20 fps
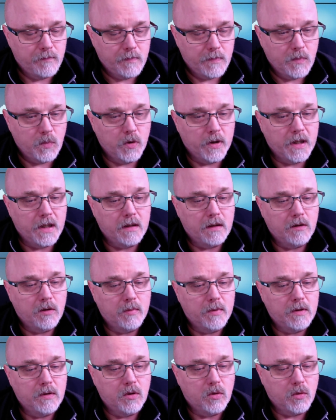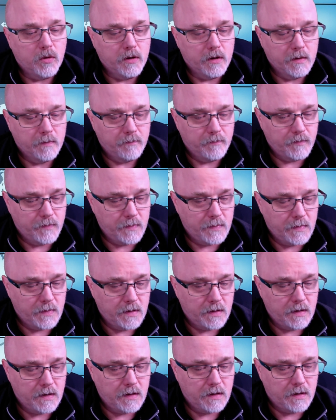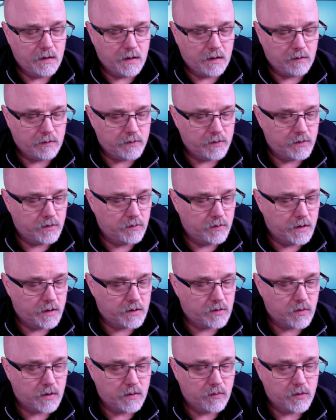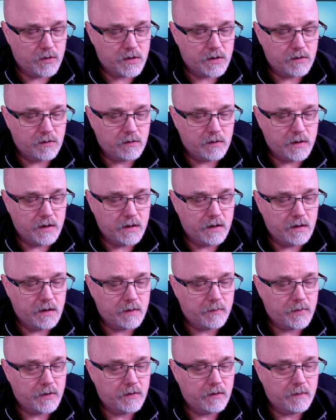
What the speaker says: We're getting a little bit lower in altitude, that's why we're still heating up here.